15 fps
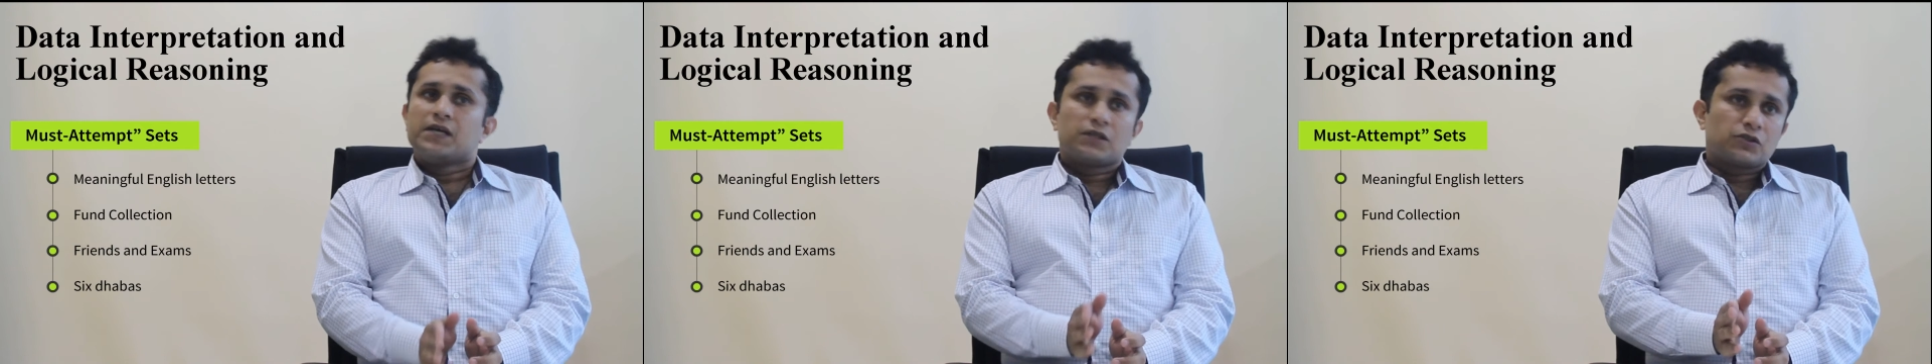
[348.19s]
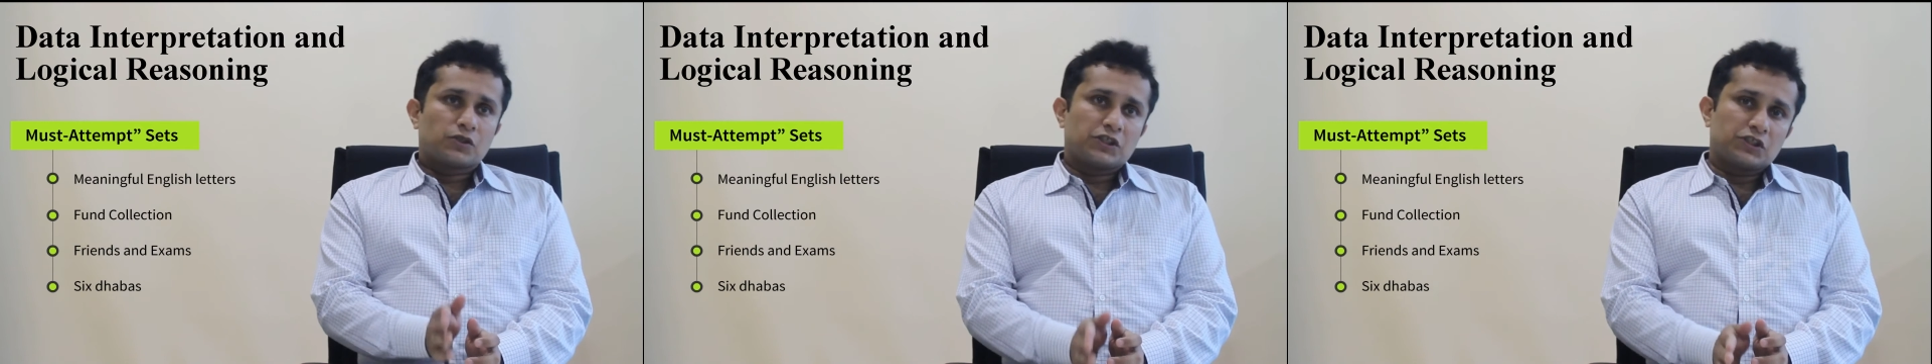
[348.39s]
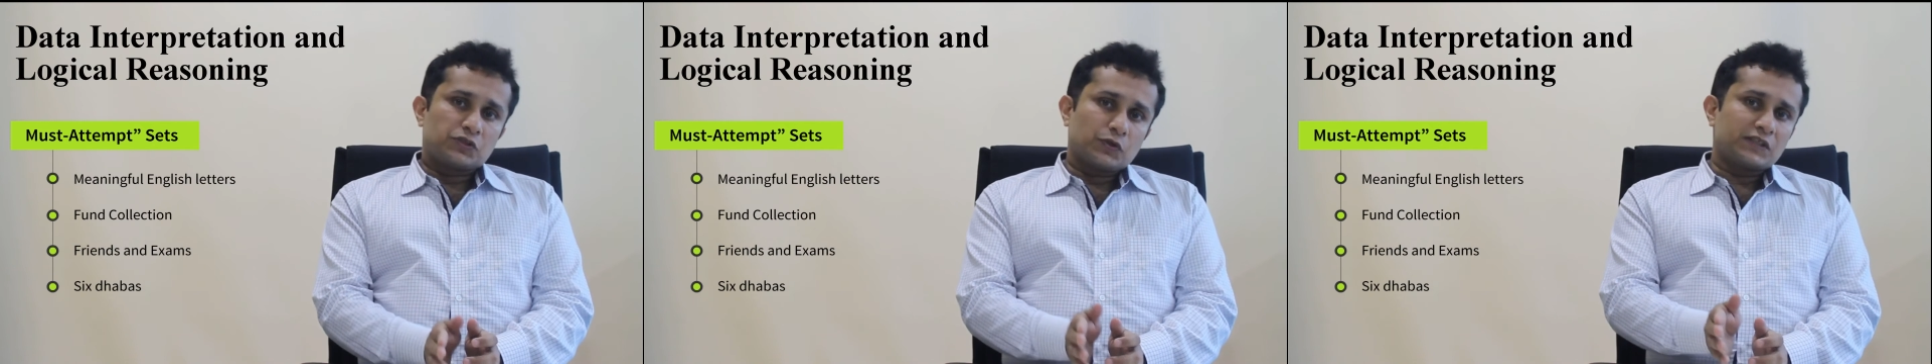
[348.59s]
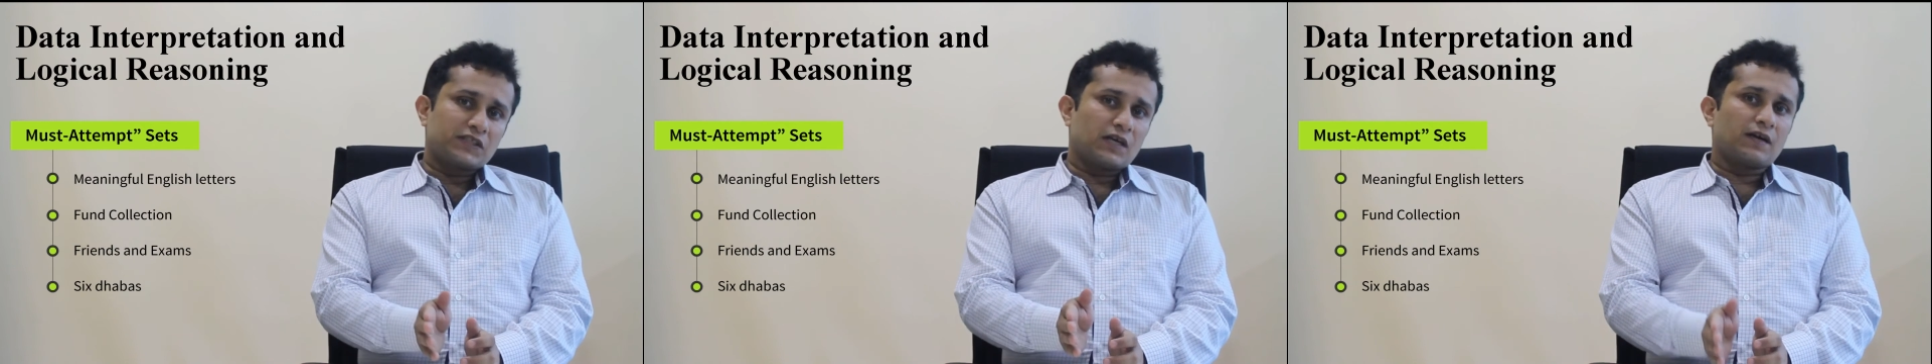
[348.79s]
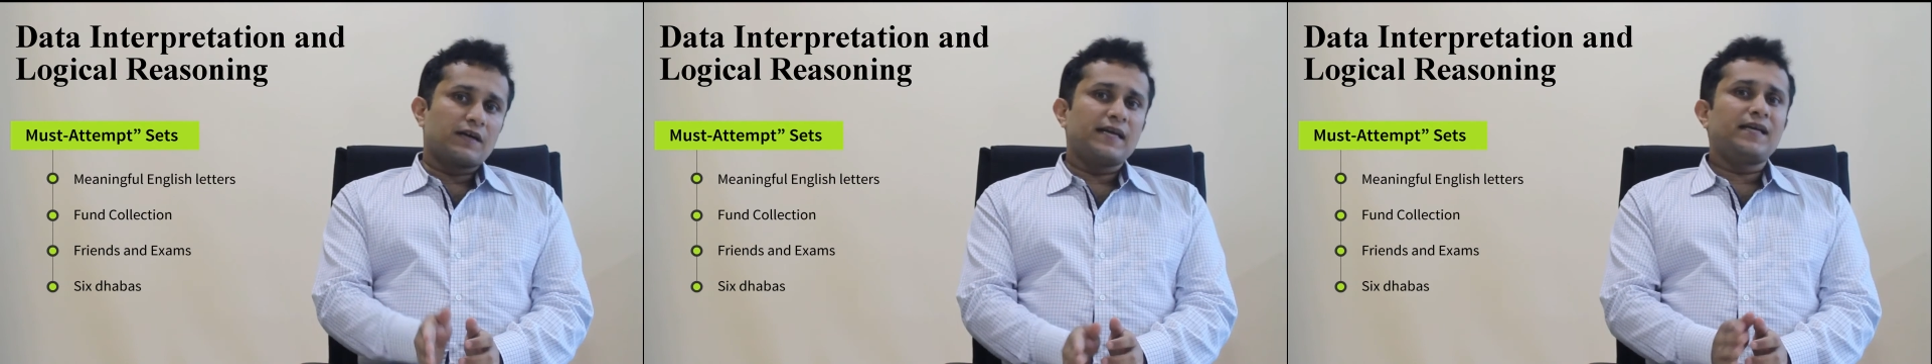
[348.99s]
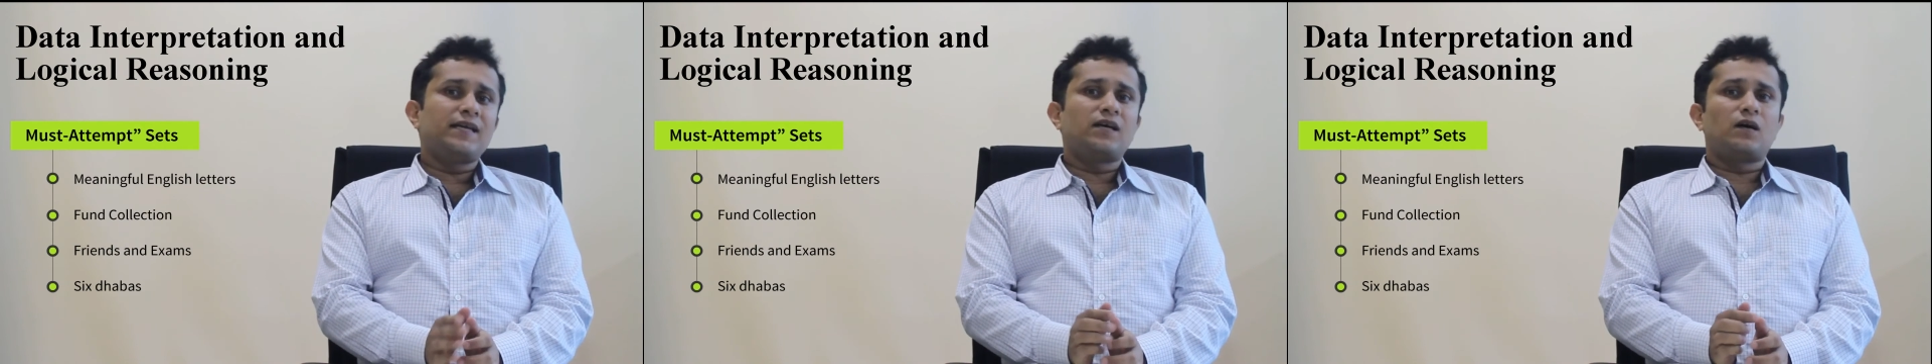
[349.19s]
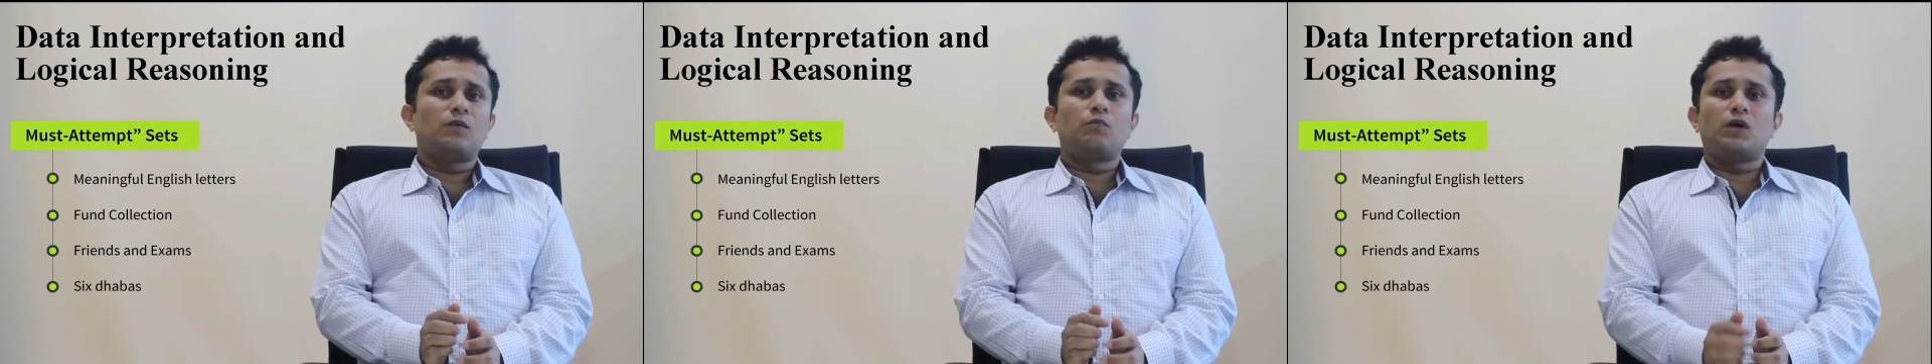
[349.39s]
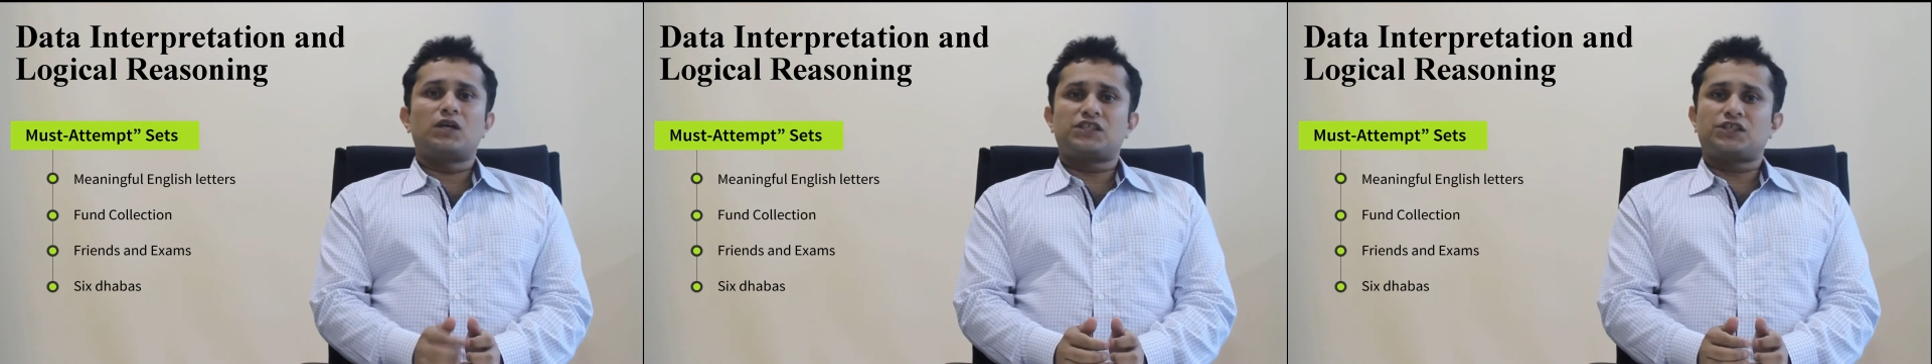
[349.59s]
So this was again a
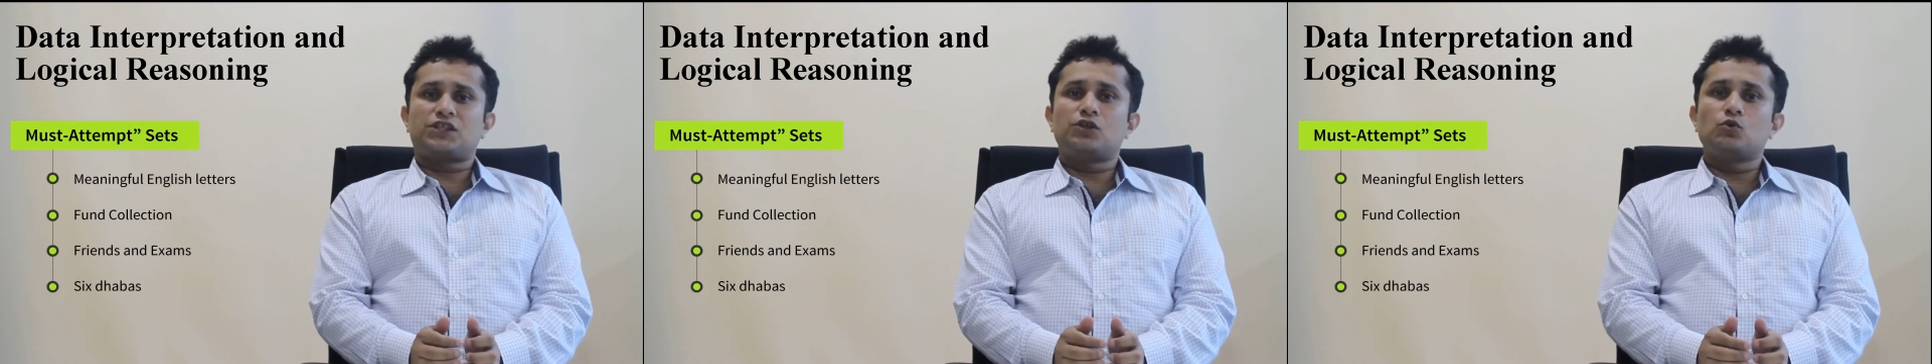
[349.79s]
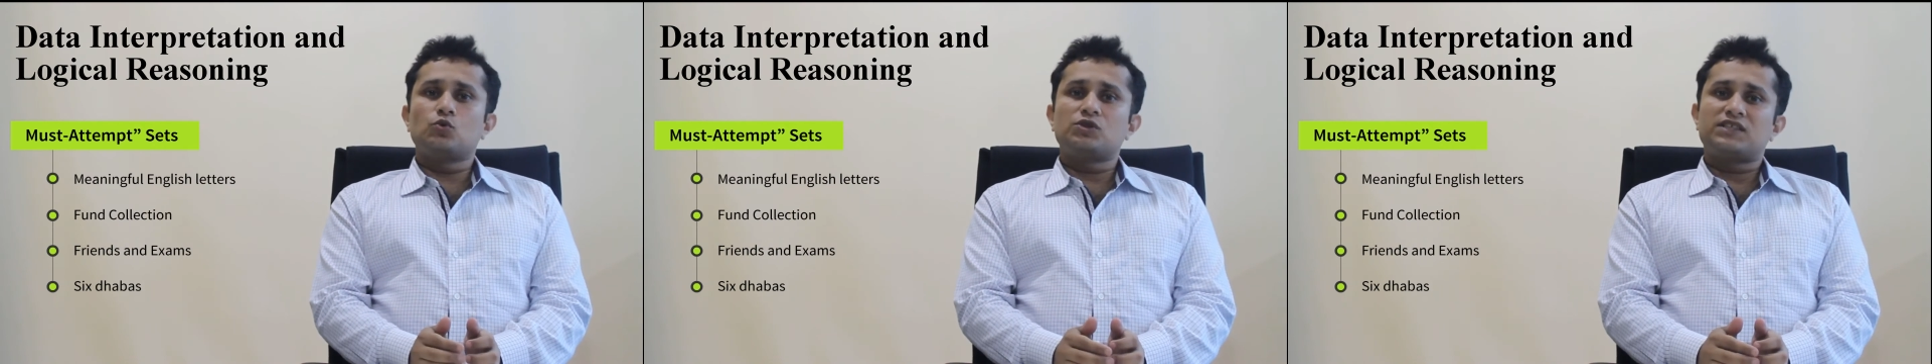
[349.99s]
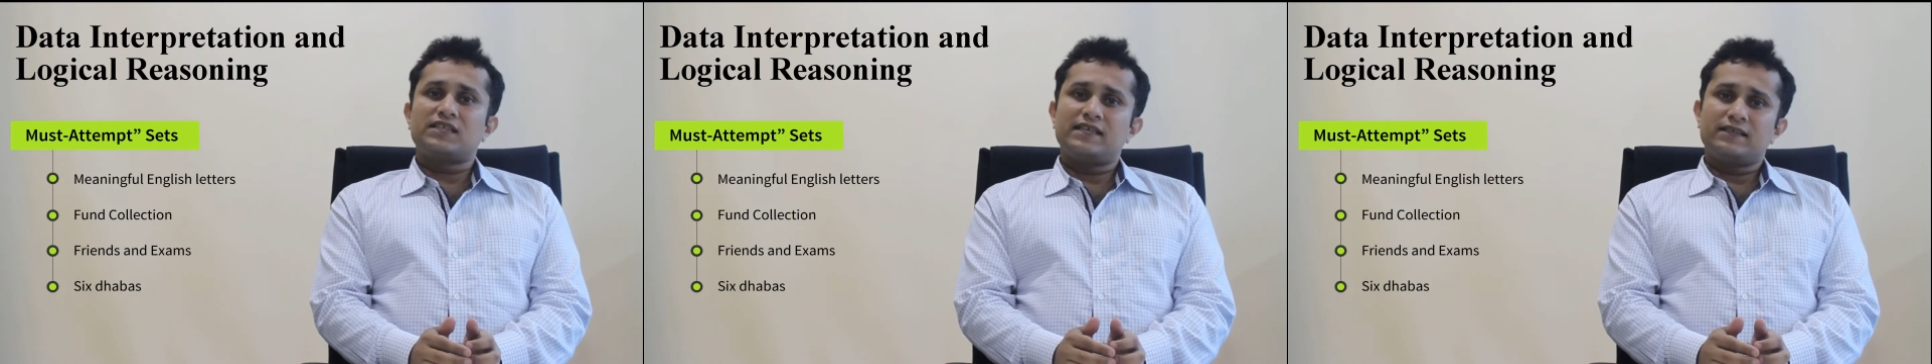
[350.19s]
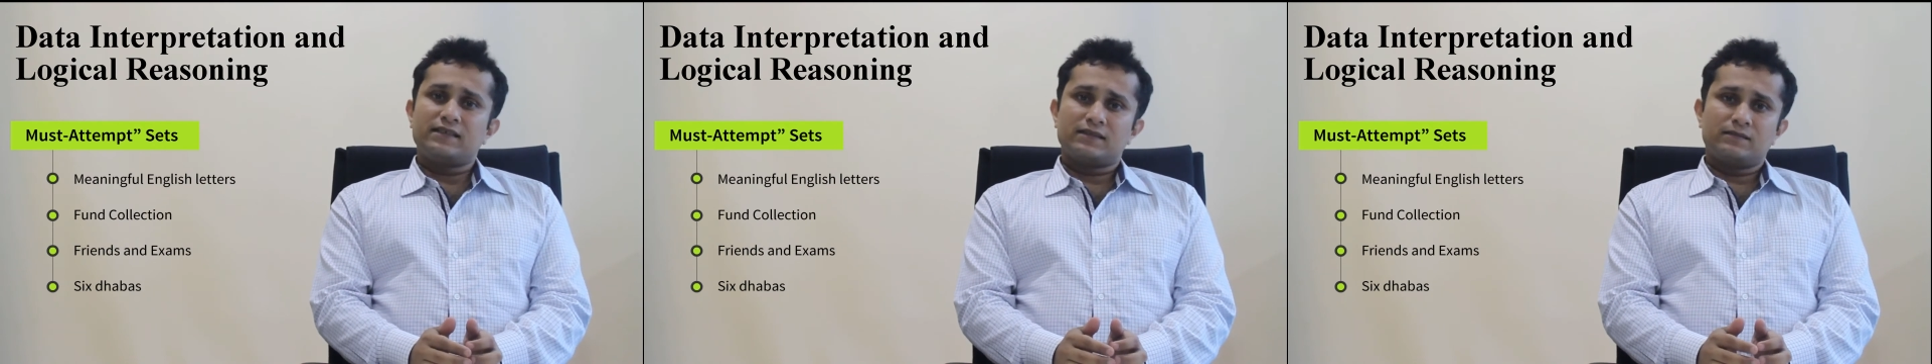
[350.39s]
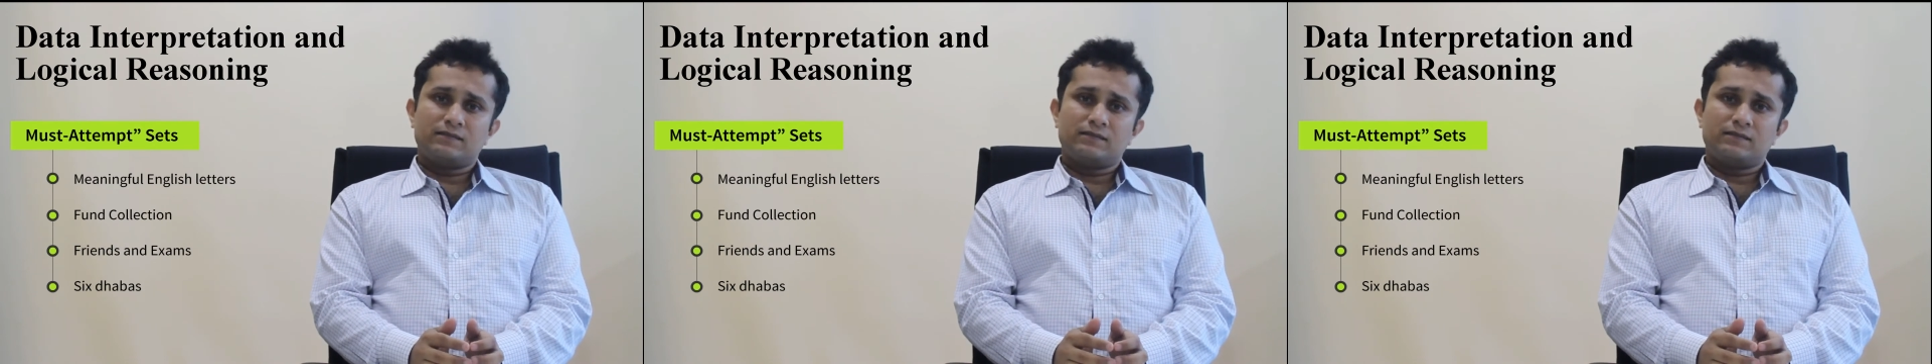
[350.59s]
must-do set.